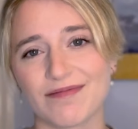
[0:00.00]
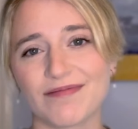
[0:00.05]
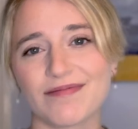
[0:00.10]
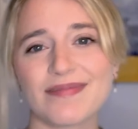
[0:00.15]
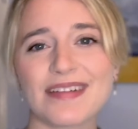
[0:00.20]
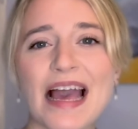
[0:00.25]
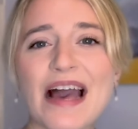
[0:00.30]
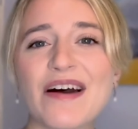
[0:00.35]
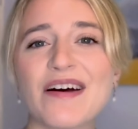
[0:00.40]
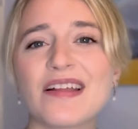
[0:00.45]

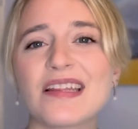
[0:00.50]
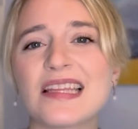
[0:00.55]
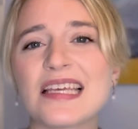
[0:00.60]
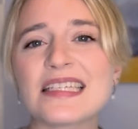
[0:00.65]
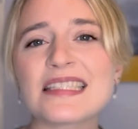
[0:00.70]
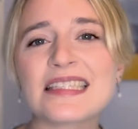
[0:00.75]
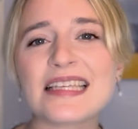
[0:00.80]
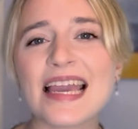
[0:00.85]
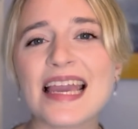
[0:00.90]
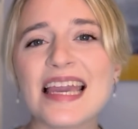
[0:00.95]
Now,
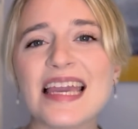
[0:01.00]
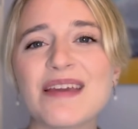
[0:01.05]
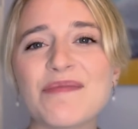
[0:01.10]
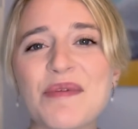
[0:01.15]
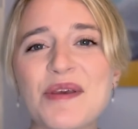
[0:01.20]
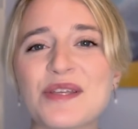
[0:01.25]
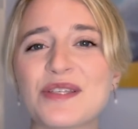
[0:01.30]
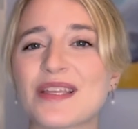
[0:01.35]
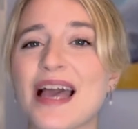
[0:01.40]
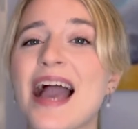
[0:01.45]
this game
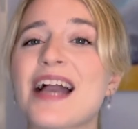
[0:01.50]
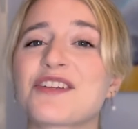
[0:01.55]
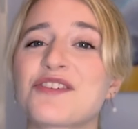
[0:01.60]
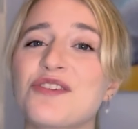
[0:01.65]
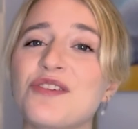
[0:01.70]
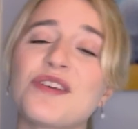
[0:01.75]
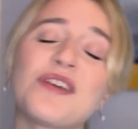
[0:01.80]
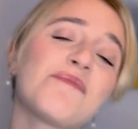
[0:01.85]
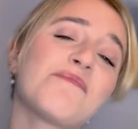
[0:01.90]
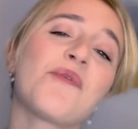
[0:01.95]
is
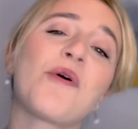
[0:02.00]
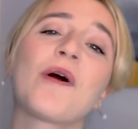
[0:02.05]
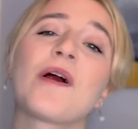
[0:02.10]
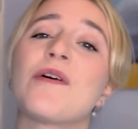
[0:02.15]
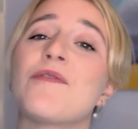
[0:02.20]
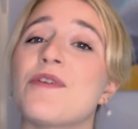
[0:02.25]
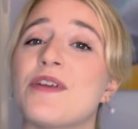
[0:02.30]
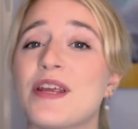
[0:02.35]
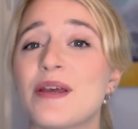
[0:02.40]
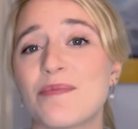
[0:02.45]
actually more
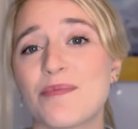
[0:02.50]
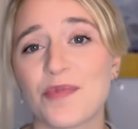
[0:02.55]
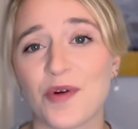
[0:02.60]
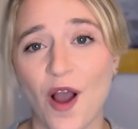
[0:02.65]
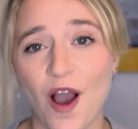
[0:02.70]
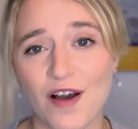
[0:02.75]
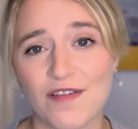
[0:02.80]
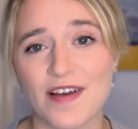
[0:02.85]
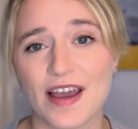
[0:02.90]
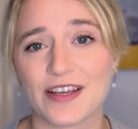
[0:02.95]
of an
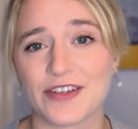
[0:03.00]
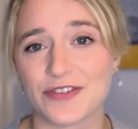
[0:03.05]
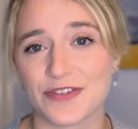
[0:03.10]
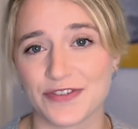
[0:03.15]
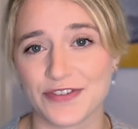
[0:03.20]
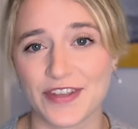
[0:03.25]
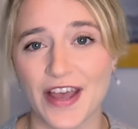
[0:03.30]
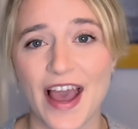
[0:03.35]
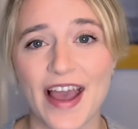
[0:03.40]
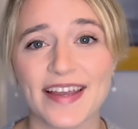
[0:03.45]
improv
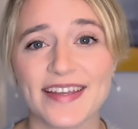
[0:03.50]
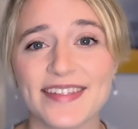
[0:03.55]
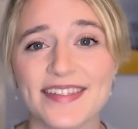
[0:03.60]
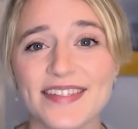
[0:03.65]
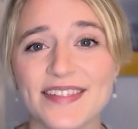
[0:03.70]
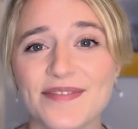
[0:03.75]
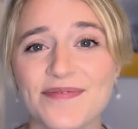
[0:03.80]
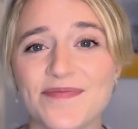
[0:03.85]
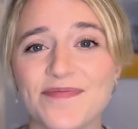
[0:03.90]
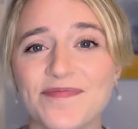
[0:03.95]

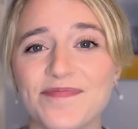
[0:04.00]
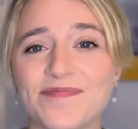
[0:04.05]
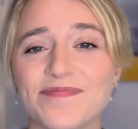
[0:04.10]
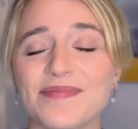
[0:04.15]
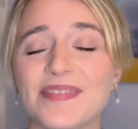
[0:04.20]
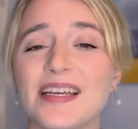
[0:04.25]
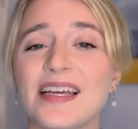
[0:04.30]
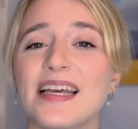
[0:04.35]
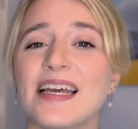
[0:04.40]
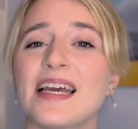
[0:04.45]
exercise.
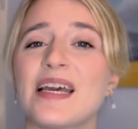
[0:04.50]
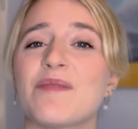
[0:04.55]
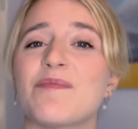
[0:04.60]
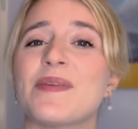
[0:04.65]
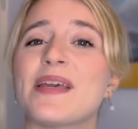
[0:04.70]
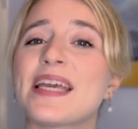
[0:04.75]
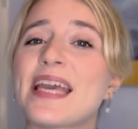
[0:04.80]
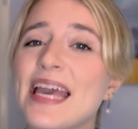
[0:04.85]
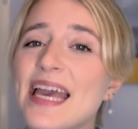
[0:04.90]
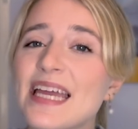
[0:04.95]

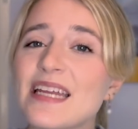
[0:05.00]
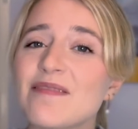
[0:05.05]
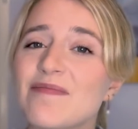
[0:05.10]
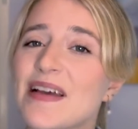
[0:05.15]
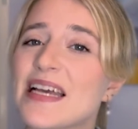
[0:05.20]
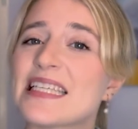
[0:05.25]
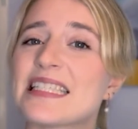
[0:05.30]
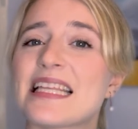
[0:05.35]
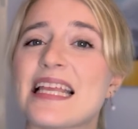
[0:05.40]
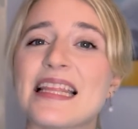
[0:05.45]
Begin
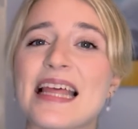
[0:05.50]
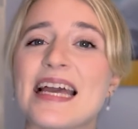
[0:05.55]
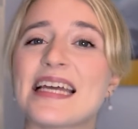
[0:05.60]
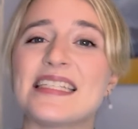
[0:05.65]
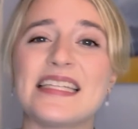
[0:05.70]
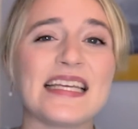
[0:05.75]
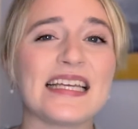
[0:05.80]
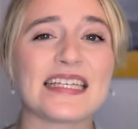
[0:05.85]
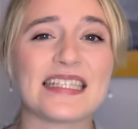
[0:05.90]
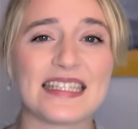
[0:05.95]
by
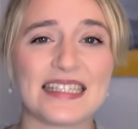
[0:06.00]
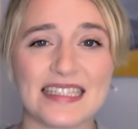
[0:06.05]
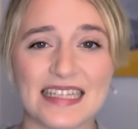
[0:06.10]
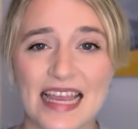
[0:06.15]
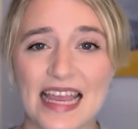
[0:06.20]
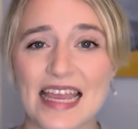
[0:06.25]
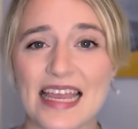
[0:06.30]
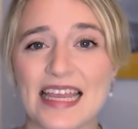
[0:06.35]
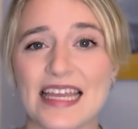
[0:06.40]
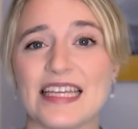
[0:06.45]
selecting a
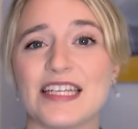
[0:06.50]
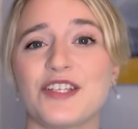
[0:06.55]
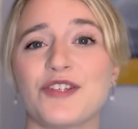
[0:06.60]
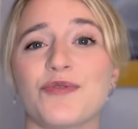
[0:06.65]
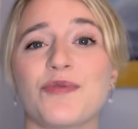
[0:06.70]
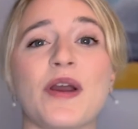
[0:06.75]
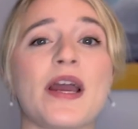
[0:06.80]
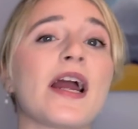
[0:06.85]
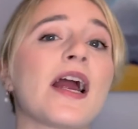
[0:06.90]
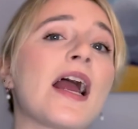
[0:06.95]
stage
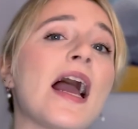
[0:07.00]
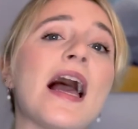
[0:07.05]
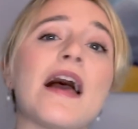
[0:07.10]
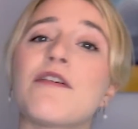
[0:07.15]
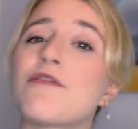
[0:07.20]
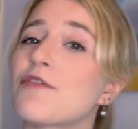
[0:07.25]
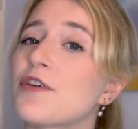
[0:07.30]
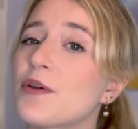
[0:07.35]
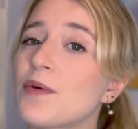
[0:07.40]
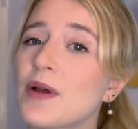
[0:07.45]
where
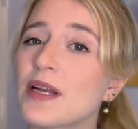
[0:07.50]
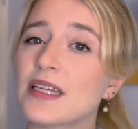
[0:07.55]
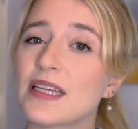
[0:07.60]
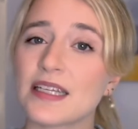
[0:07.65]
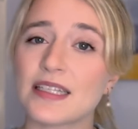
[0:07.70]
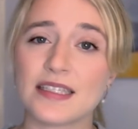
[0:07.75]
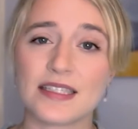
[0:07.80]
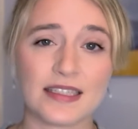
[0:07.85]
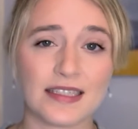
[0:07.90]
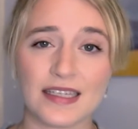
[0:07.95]
everyone
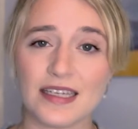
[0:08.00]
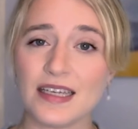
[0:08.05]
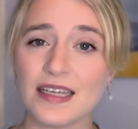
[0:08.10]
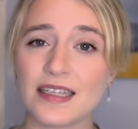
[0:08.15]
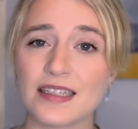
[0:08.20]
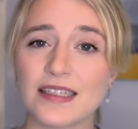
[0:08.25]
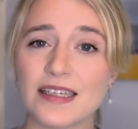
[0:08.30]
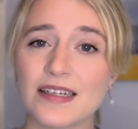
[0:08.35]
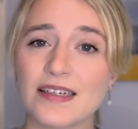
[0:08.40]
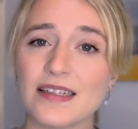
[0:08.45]
can see
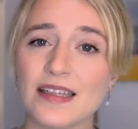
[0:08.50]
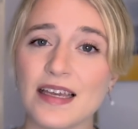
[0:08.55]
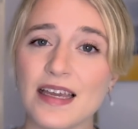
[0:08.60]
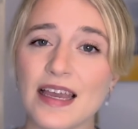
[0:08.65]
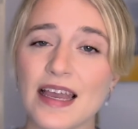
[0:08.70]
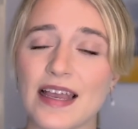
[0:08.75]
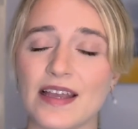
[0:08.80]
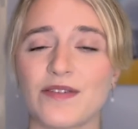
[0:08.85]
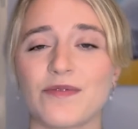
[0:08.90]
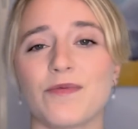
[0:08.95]

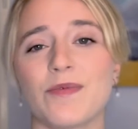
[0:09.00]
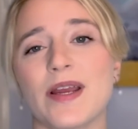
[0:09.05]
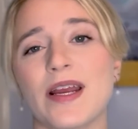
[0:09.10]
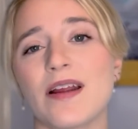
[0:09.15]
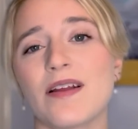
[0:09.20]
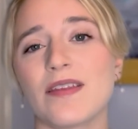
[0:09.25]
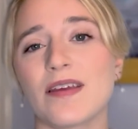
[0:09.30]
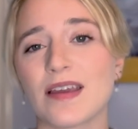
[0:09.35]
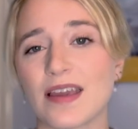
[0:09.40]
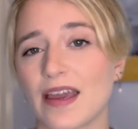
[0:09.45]
clearly and
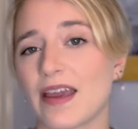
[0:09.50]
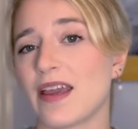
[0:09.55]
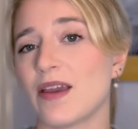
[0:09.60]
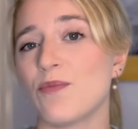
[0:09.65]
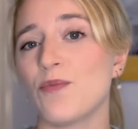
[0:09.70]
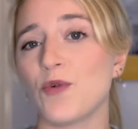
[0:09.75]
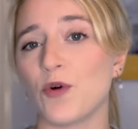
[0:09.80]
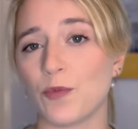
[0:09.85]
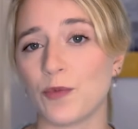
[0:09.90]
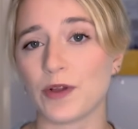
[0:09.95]
where the
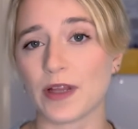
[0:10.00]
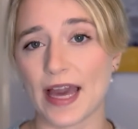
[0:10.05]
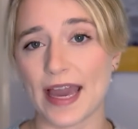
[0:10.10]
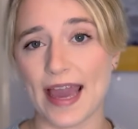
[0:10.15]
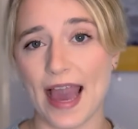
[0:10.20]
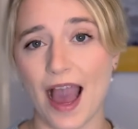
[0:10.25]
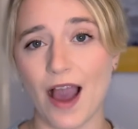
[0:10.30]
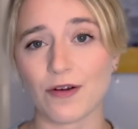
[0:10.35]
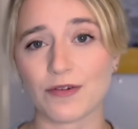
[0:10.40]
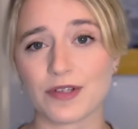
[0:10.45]
game will play
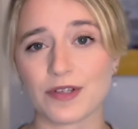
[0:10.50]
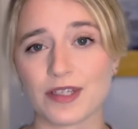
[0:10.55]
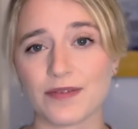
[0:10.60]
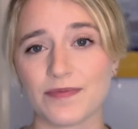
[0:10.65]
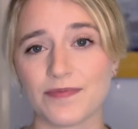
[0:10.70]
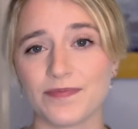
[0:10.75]
out.